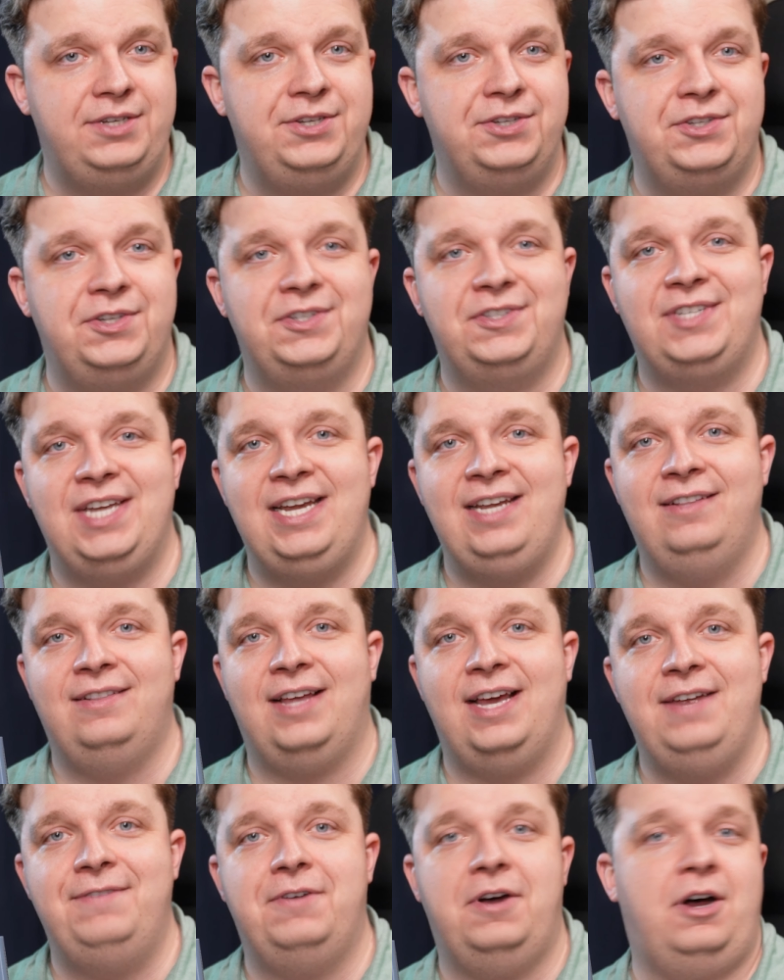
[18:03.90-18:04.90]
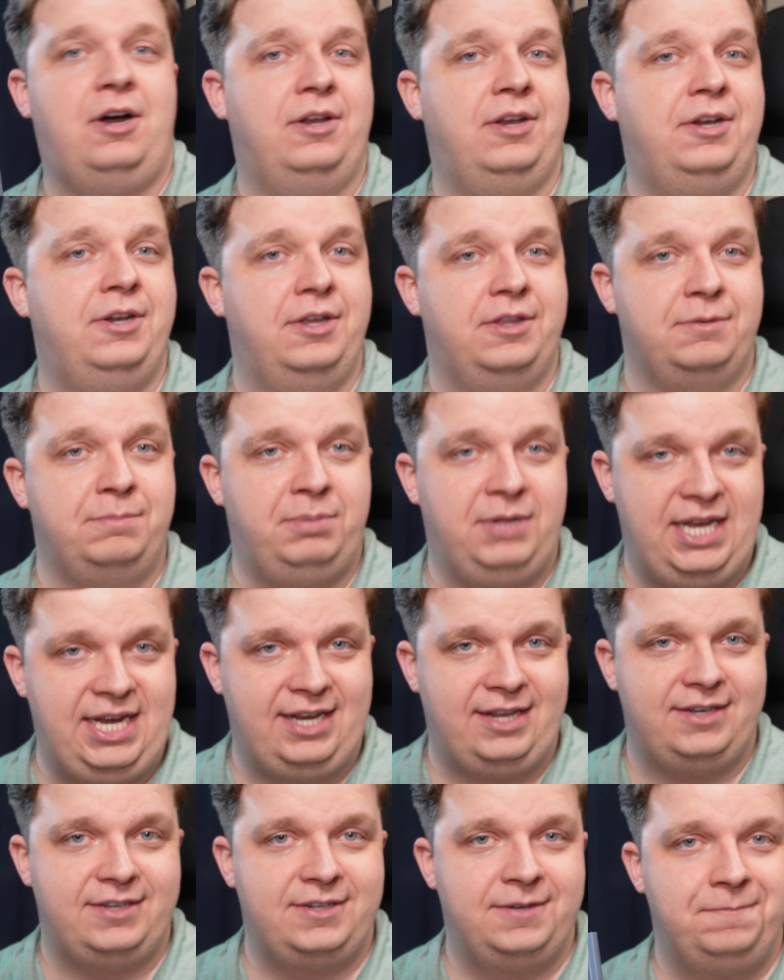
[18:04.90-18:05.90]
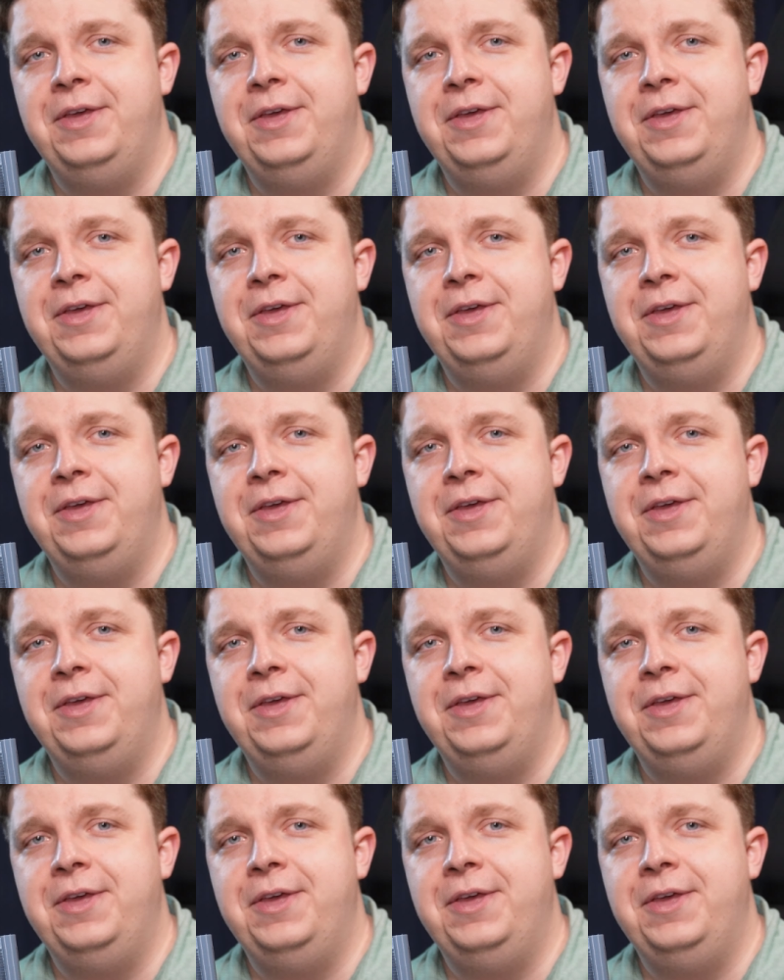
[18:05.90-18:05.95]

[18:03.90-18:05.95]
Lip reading: to sustain life on another planet.